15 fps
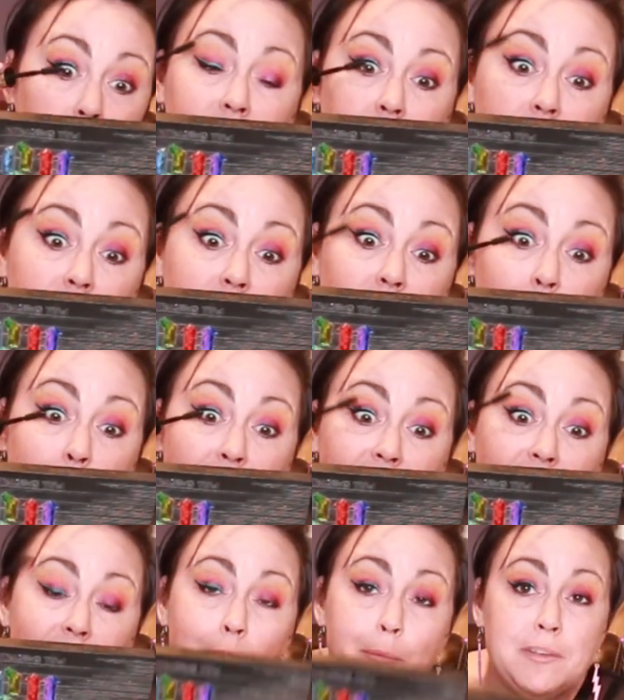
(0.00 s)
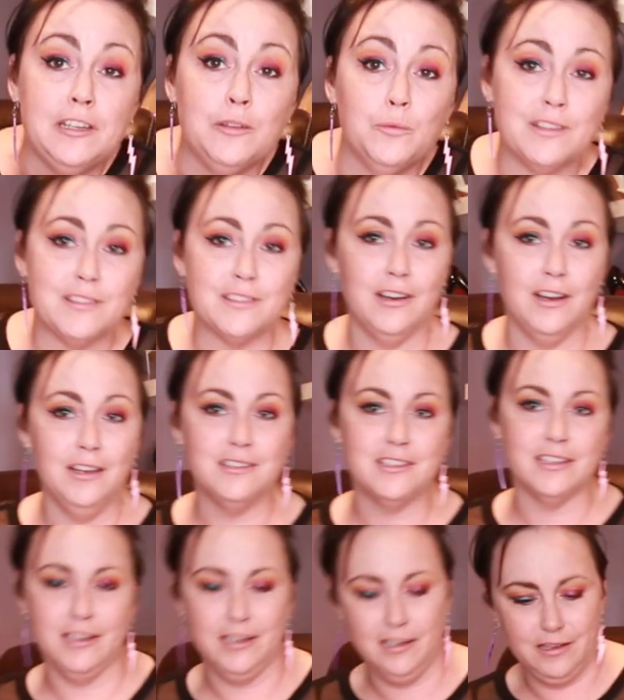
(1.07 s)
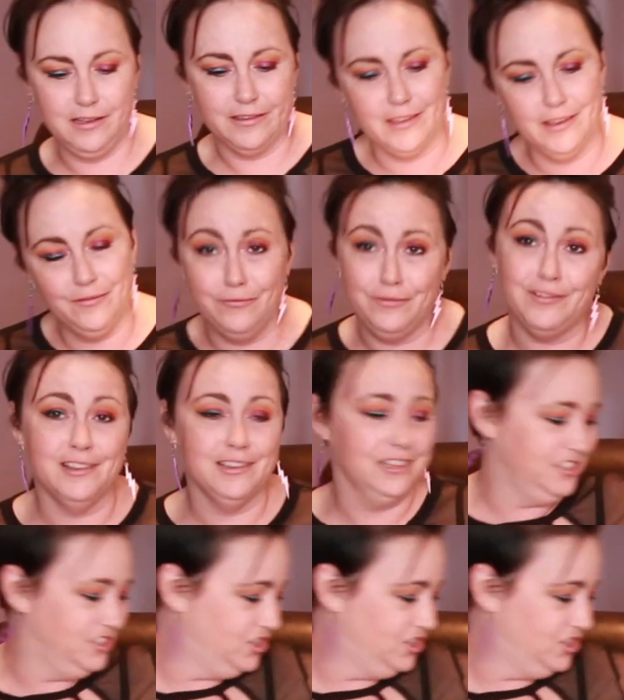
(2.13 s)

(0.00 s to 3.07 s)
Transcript: just call me Captain Wisconsin because I'm full of